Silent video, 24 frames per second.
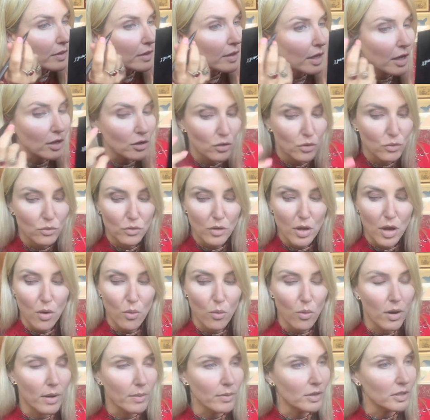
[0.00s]
And you know
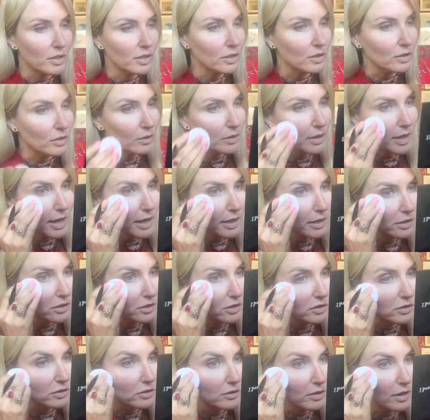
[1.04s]
what I'm gonna do
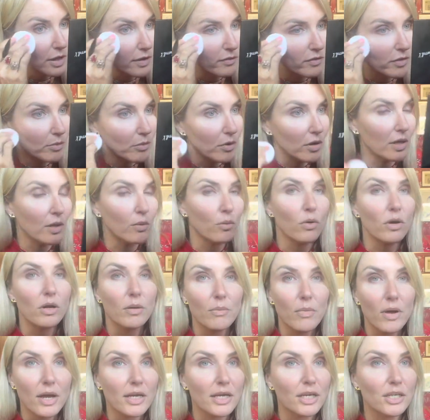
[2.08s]
next. Everybody, what
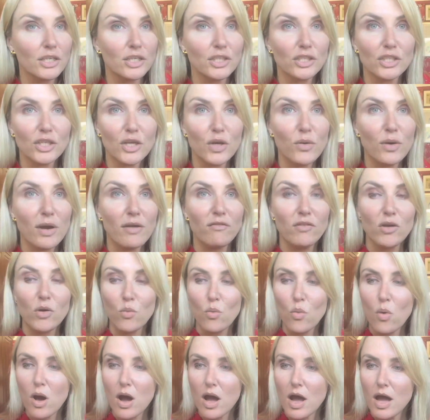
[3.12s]
am I going to do,
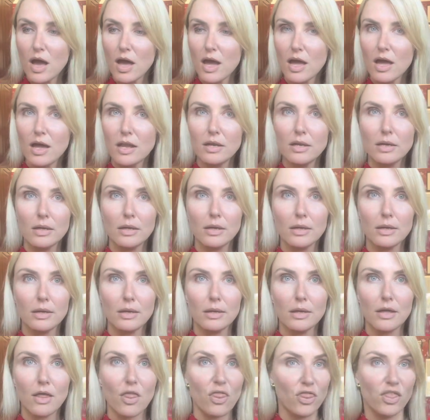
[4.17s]
everyone?
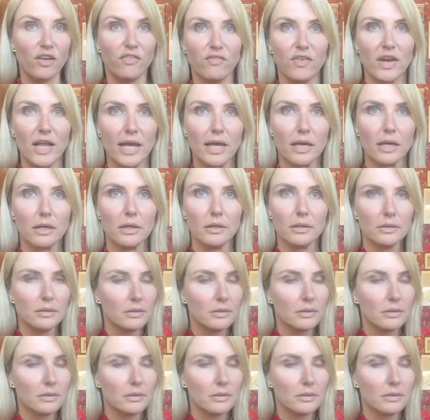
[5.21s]
The flick.